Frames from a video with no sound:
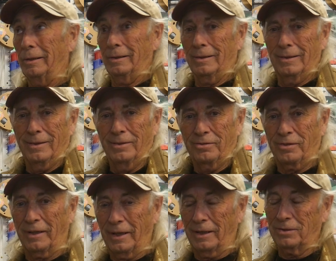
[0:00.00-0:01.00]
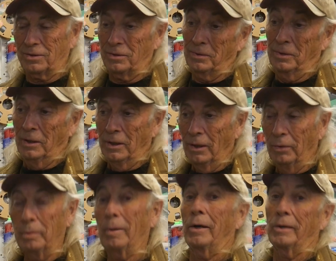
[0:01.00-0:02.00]
you know, for that. So
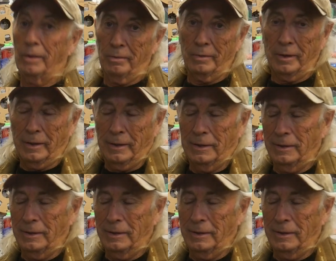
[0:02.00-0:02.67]
we better get ready.